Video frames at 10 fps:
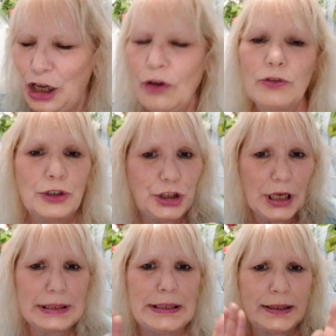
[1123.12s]
For
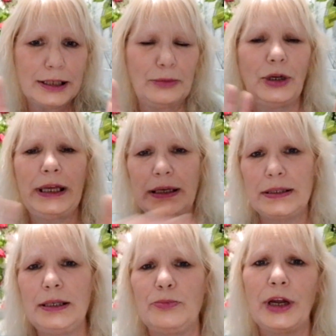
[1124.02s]
Justin Timberlake, because
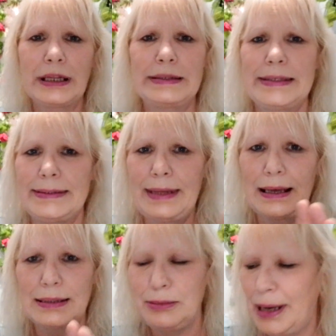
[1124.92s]
he's bringing
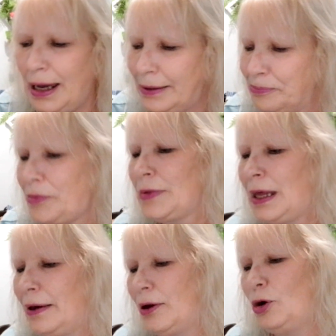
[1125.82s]
sexy back.
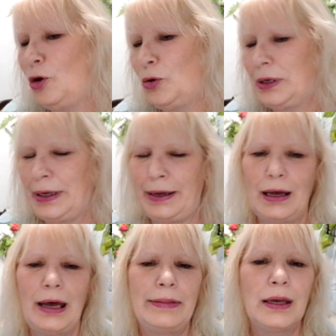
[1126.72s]
Okay,
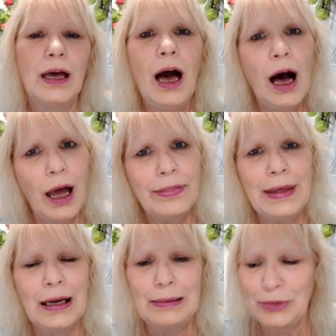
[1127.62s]
I
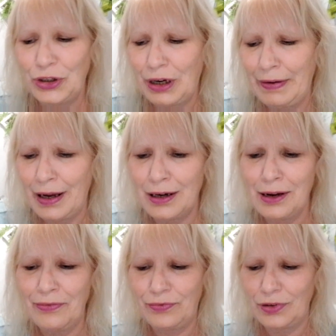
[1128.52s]
think I'm good. I've had
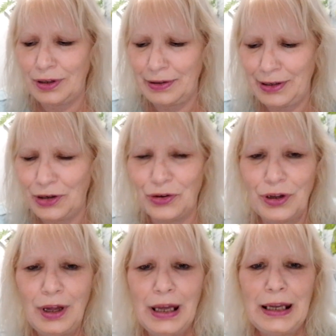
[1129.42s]
enough,
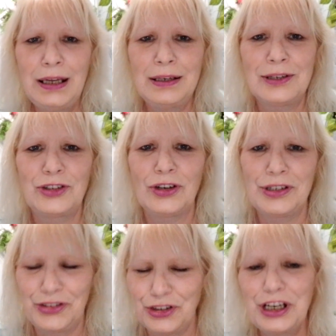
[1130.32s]
heat
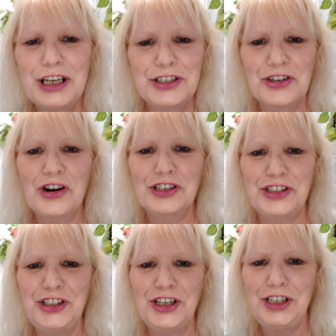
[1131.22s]

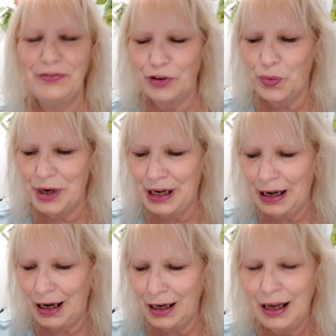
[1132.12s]
exhaustion for one
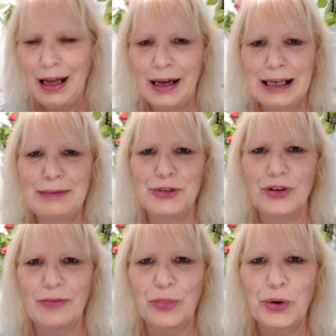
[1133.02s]
day, and I'm sure
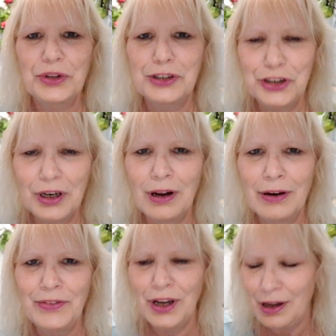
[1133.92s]
I've bored the shit out
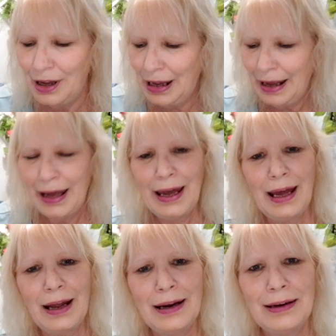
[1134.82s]
of you.
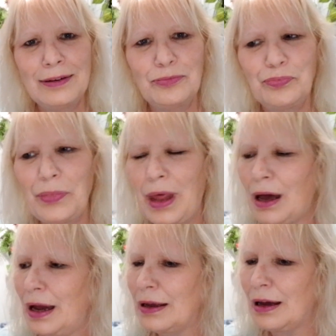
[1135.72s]
And
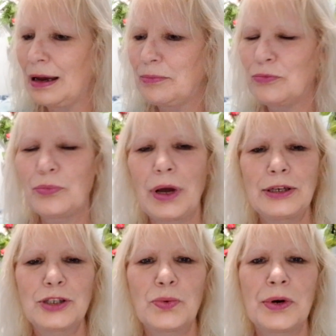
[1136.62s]
I
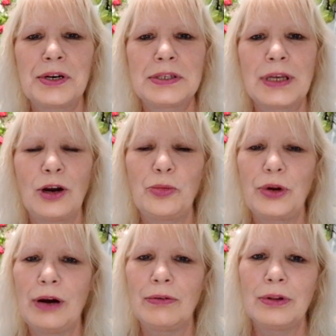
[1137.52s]
just wanted to say I hope you
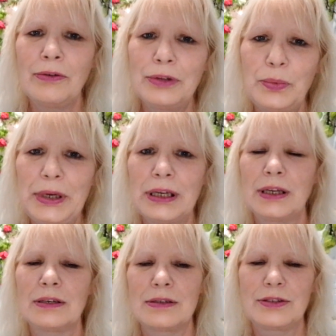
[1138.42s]
have a lovely
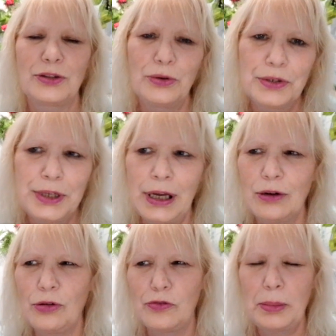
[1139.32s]
weekend, because it's Thursday. I
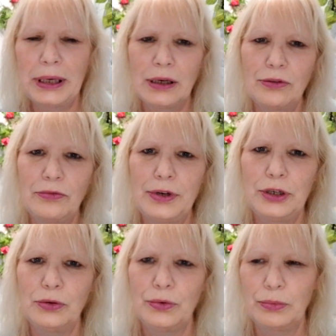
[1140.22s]
don't know if I'll make another
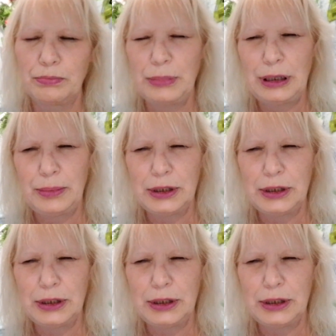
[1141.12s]
video, maybe